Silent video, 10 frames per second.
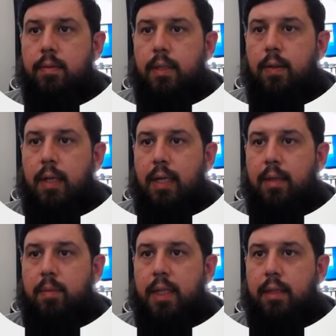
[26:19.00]

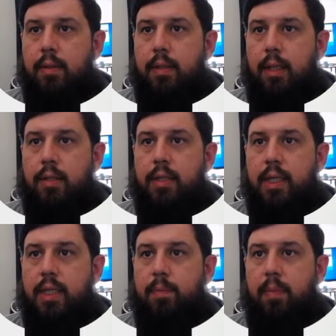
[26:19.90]
Bobby, that looks
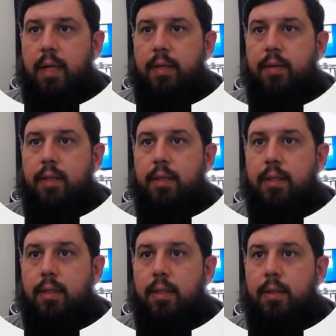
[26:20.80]
nice. Plank
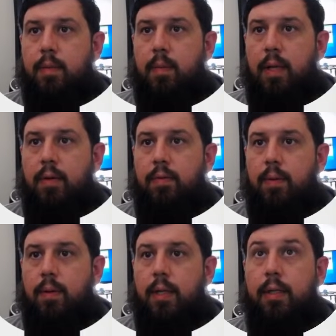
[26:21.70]

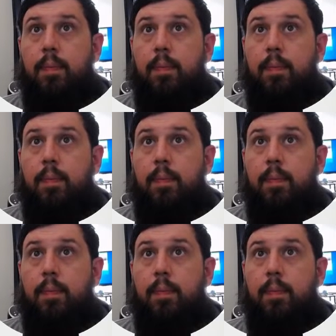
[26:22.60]
flooring.